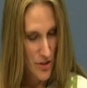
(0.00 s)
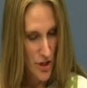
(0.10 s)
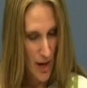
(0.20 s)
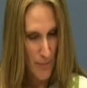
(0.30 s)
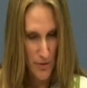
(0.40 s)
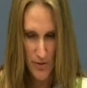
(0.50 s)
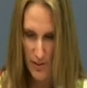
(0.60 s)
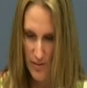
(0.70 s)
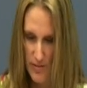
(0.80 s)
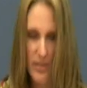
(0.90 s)
Chapter
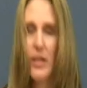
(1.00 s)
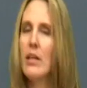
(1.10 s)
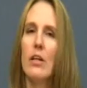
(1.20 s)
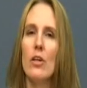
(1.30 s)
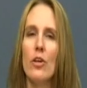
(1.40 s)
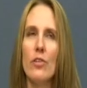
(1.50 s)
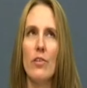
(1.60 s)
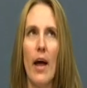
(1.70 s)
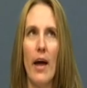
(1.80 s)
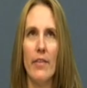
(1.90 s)
16
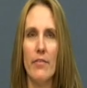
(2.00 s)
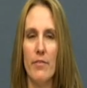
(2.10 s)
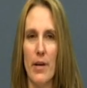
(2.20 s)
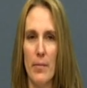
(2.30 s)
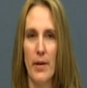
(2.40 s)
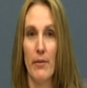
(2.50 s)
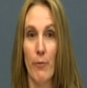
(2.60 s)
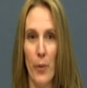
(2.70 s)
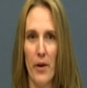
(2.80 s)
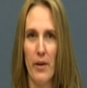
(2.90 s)
looks at the
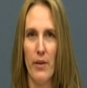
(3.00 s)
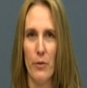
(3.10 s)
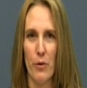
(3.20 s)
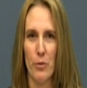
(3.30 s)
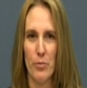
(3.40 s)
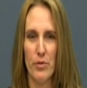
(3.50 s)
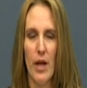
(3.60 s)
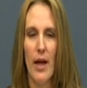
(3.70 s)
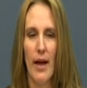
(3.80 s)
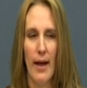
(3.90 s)
phenomenon of working in groups.